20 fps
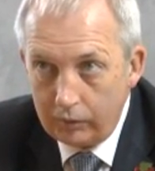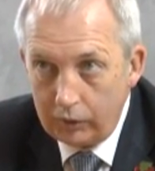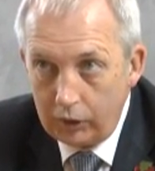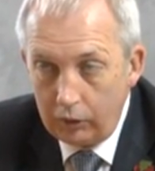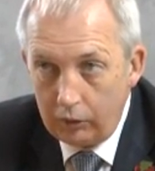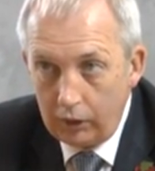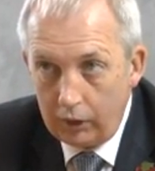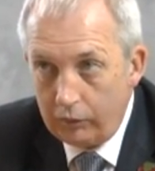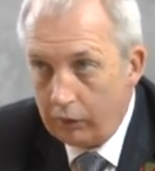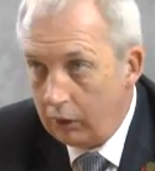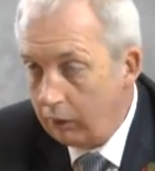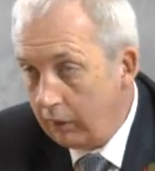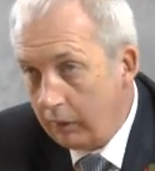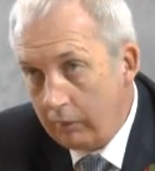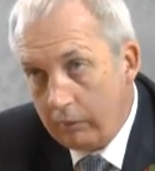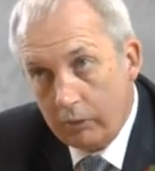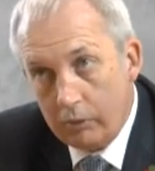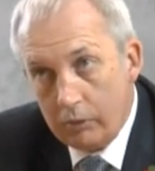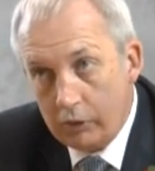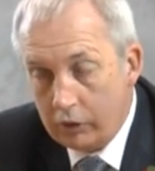You will have no
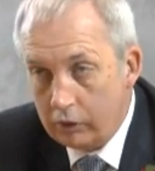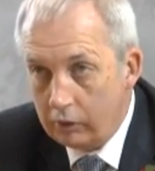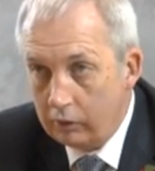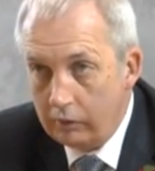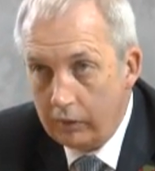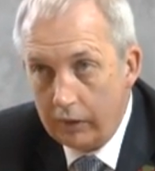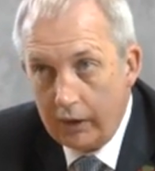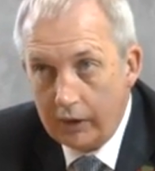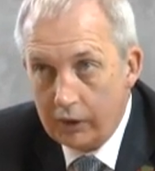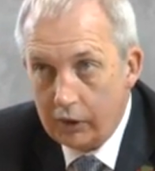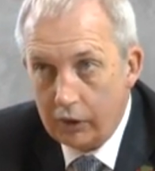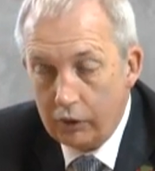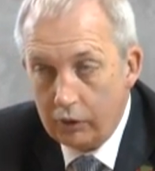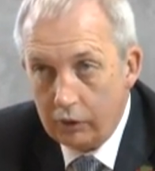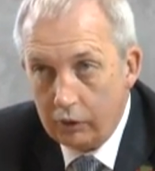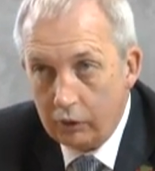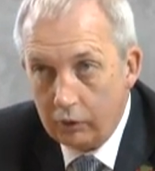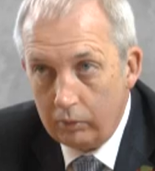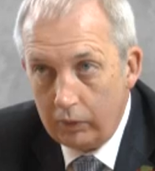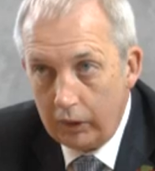influence over that at
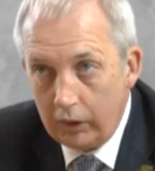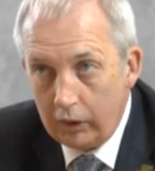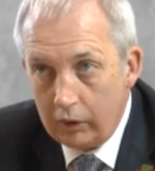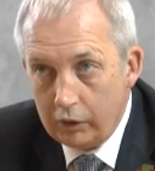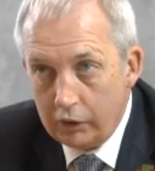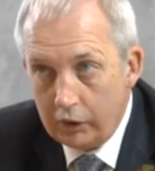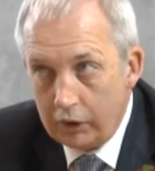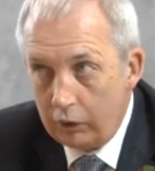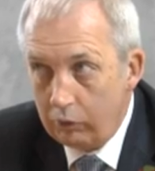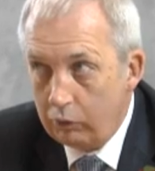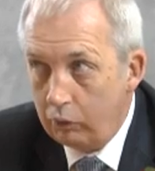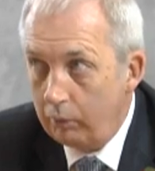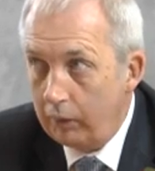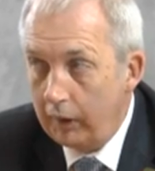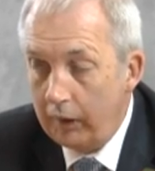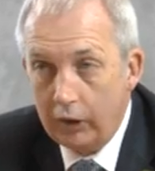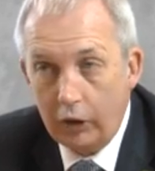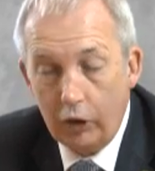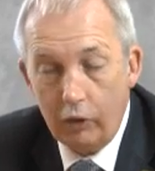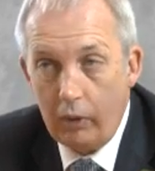all, because it will
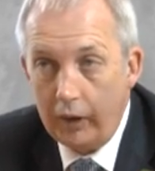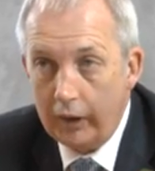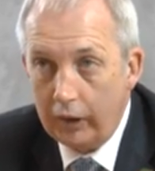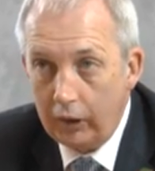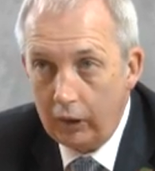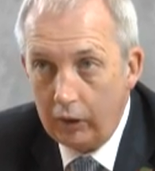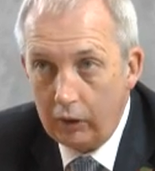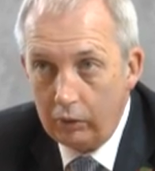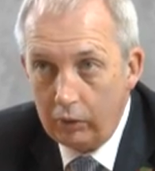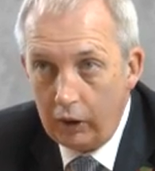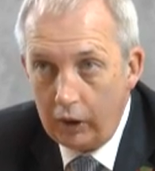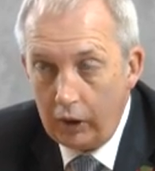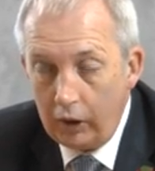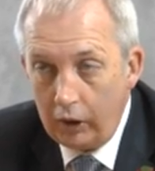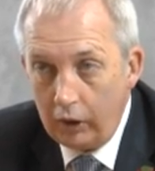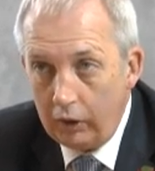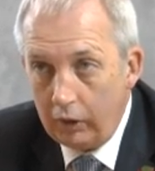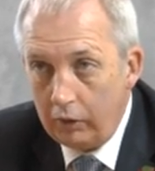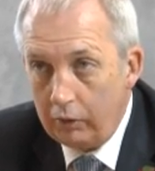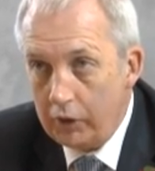be a quango
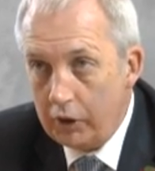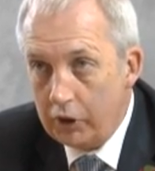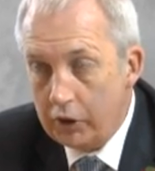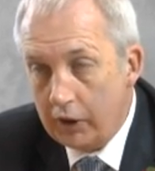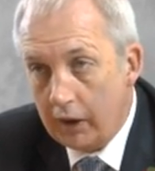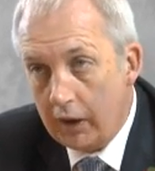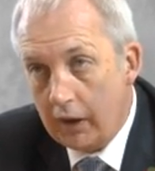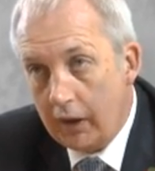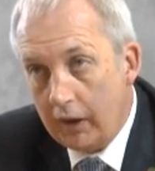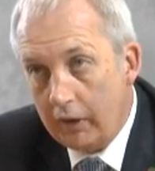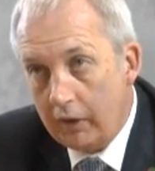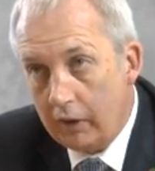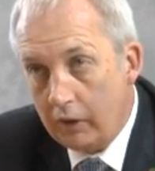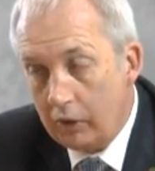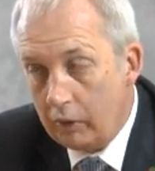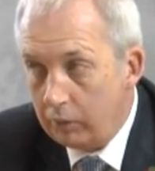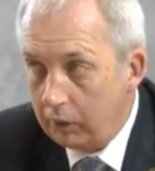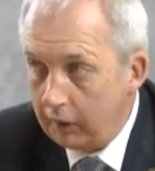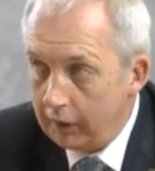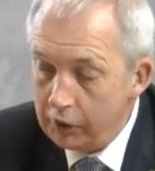who decide that
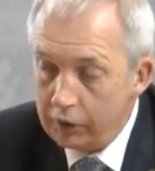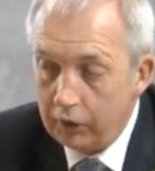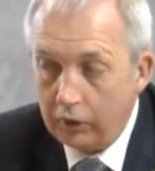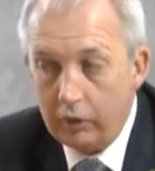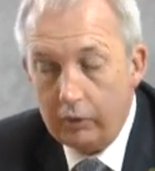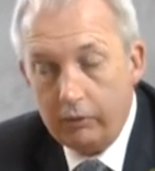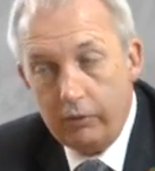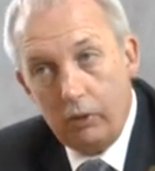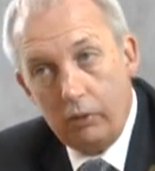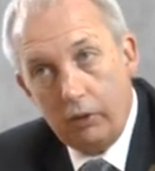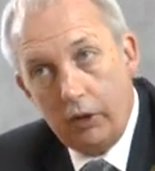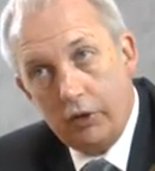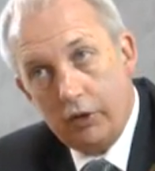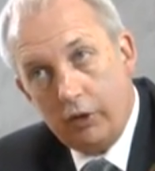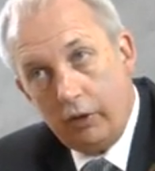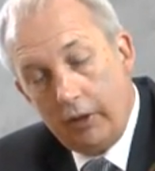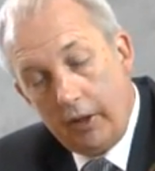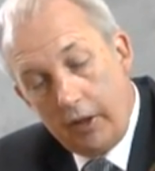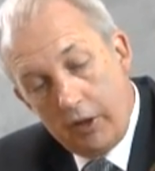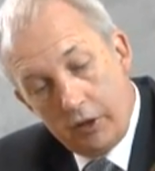the police are going to focus
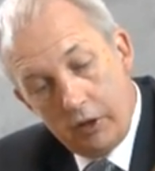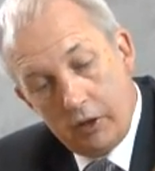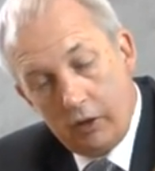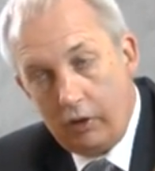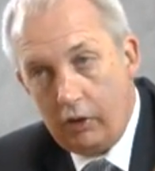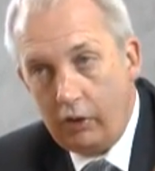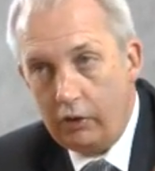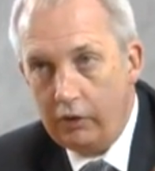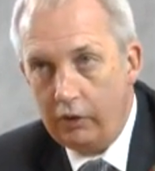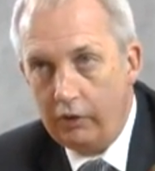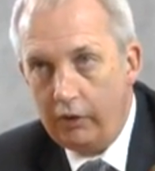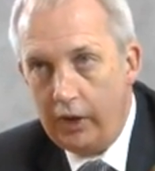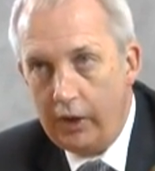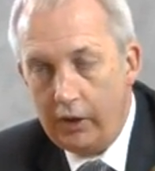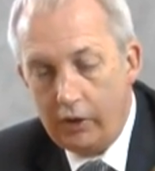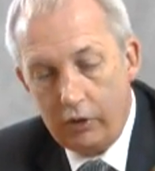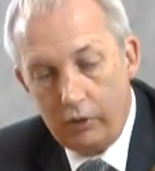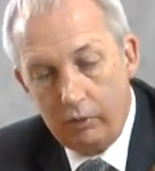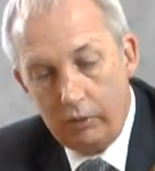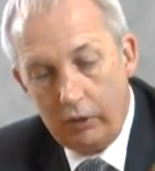on this and not on
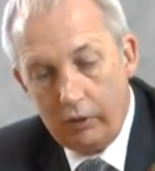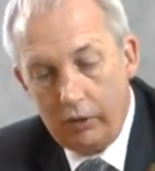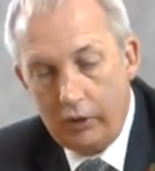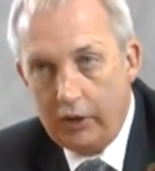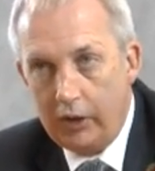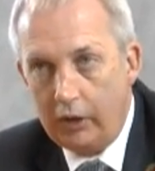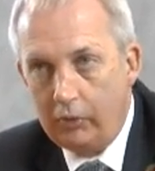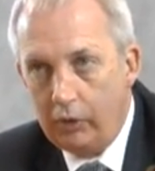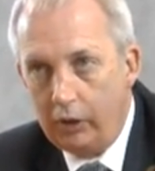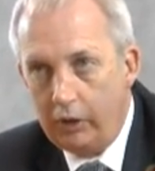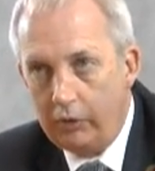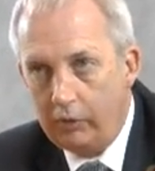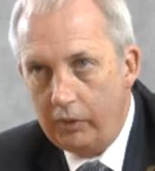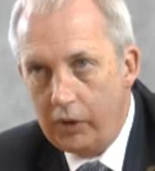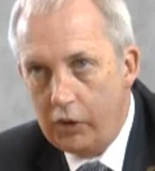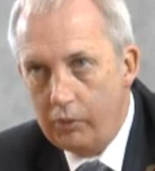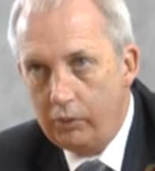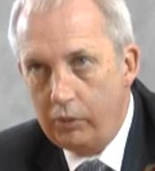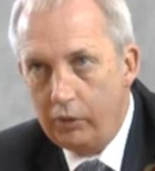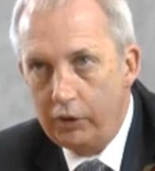that, or we're going to take money from
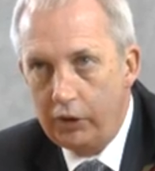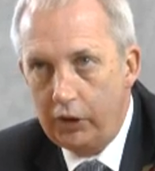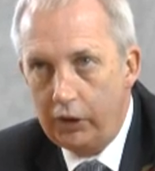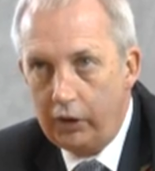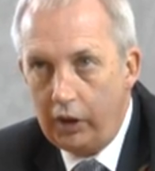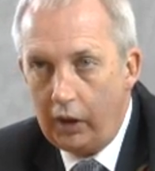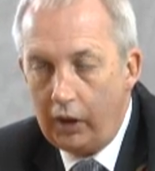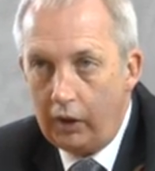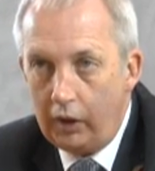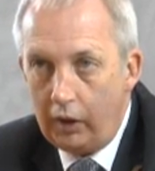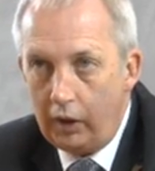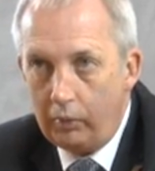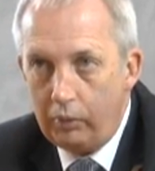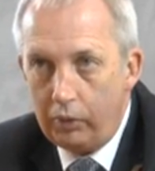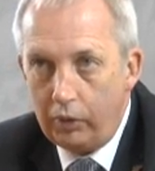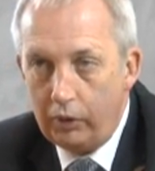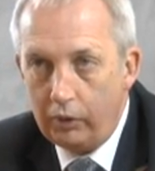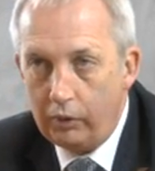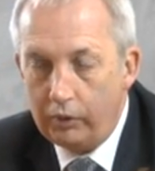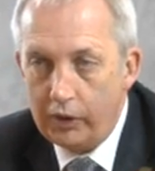this budget and
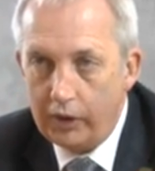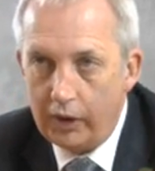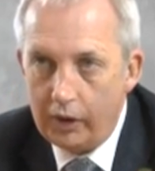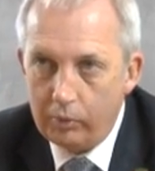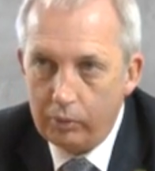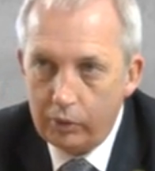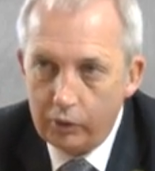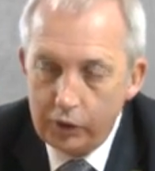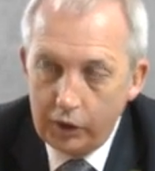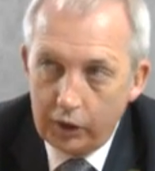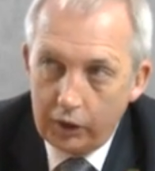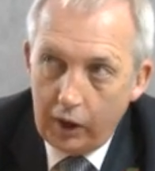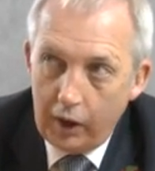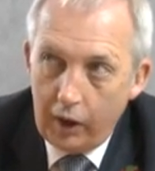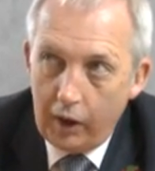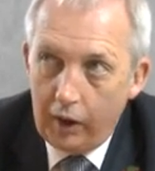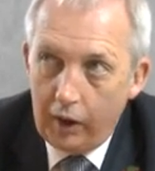put it over to that budget,